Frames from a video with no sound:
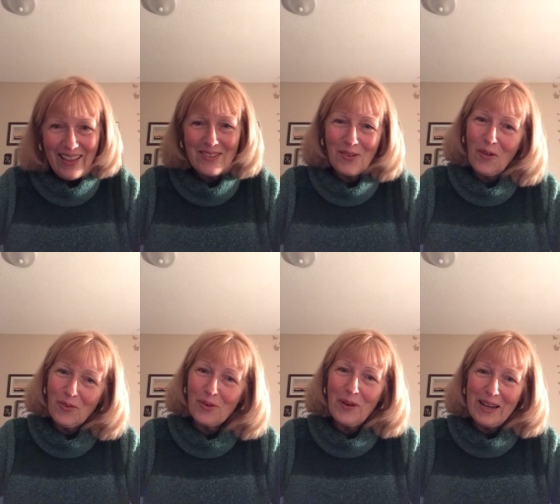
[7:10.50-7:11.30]
That's all
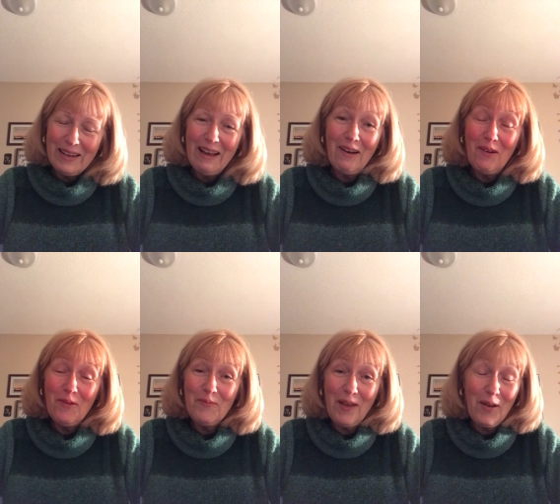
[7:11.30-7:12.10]
for right
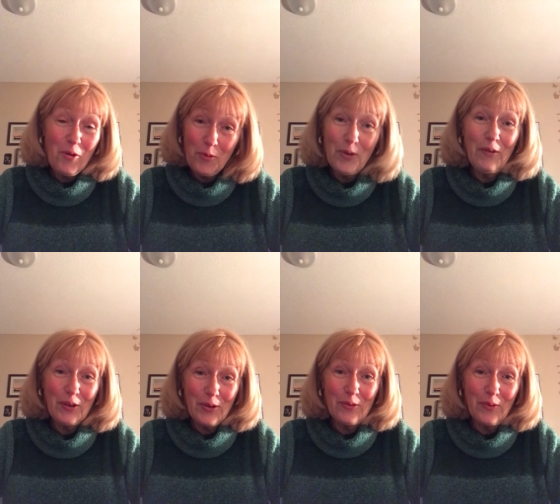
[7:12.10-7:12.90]
now. I hope you
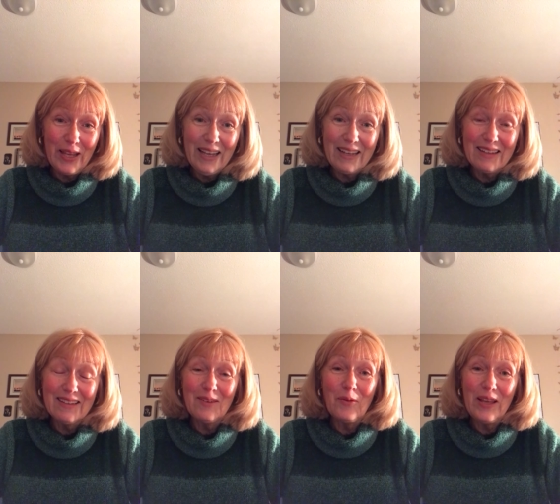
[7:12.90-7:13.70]
have a good
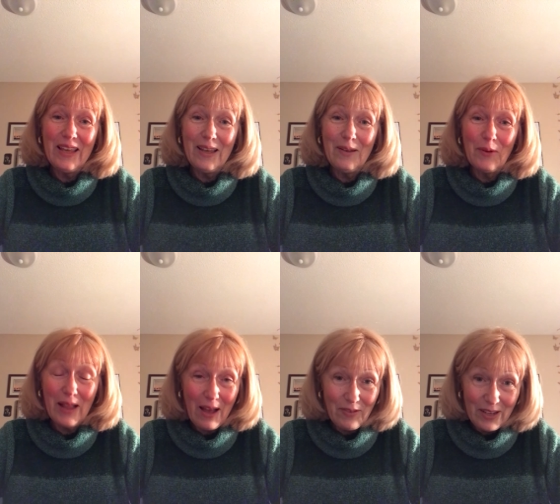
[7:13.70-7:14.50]
week. We
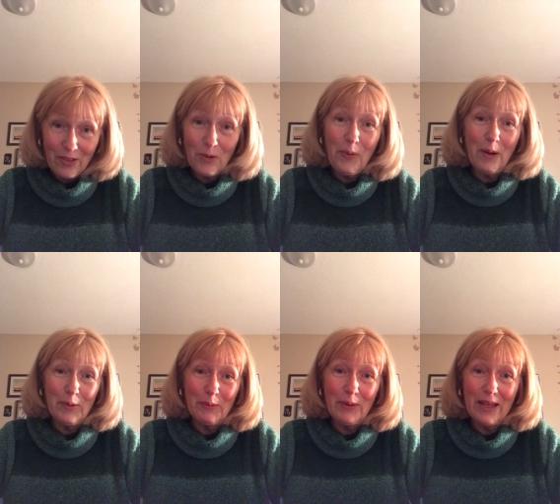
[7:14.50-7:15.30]
will have another
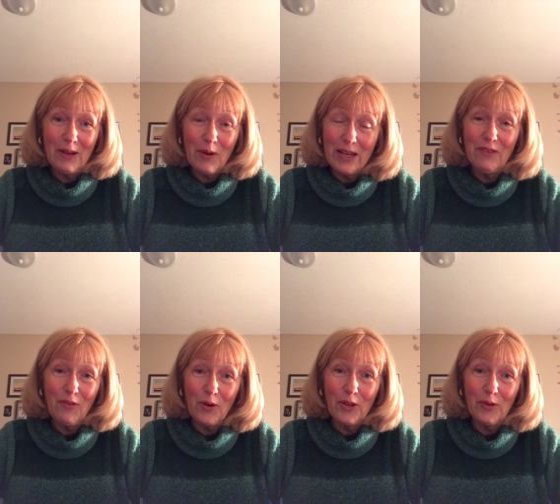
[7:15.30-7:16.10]
puppet play ready
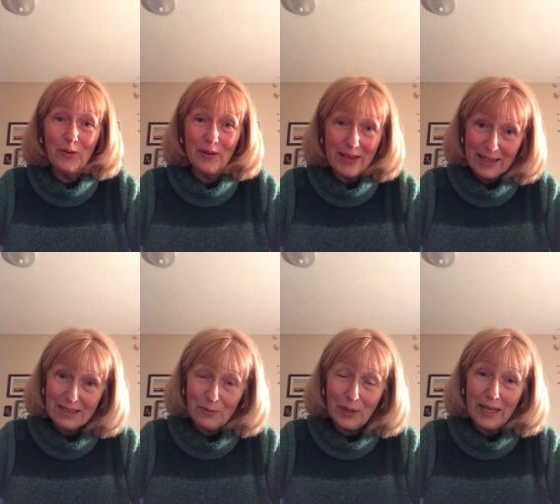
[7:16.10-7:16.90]
for you
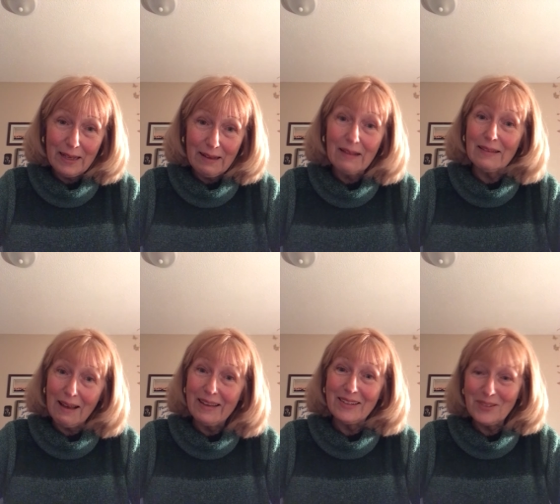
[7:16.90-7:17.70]
next week, a
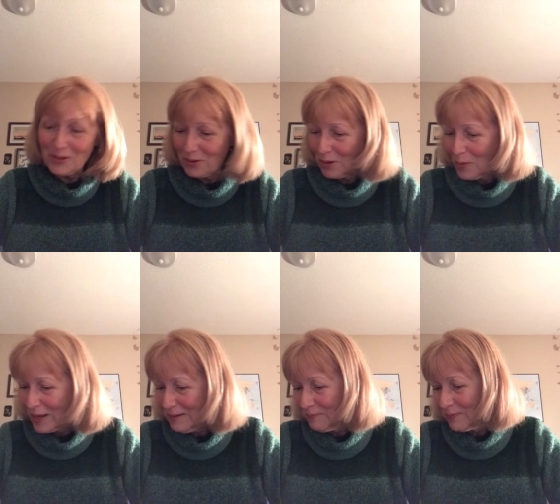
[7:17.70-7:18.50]
lion and turtle
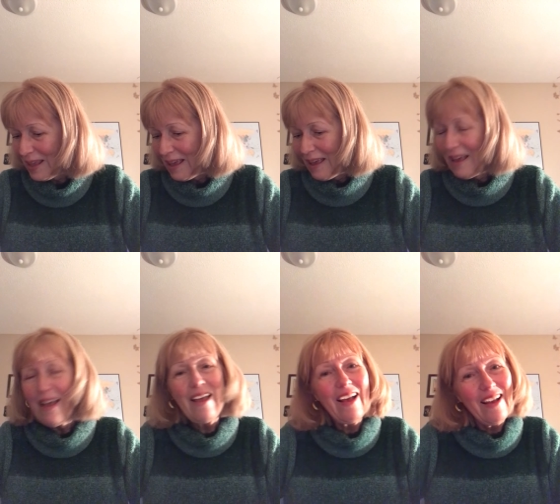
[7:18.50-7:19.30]
one.
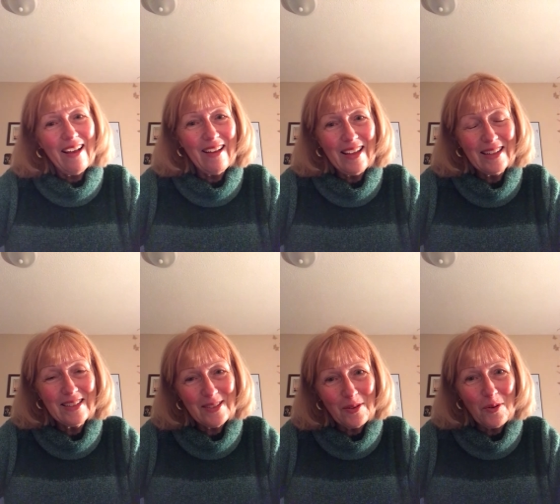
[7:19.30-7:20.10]

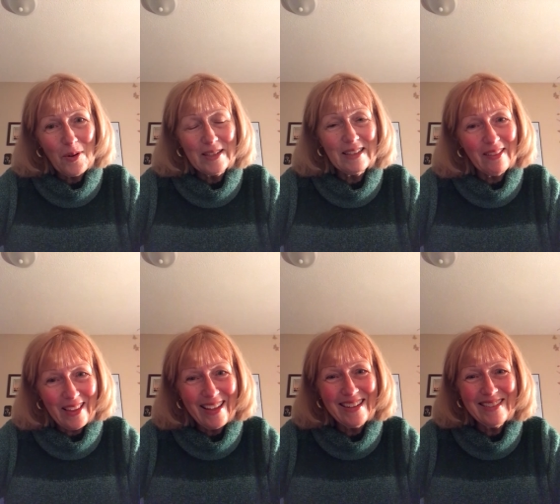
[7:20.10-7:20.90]
And so until
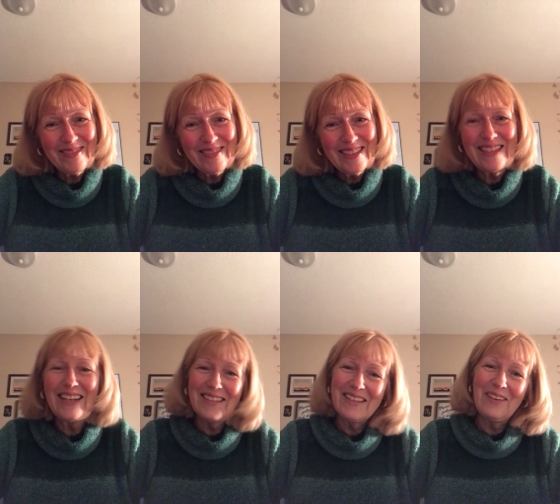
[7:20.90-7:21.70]
then,
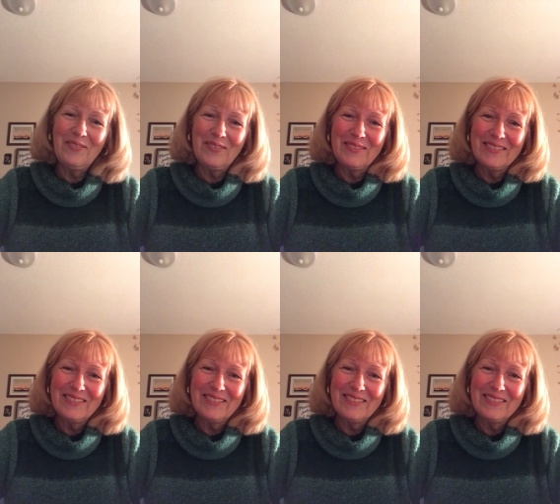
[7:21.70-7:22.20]
stay safe.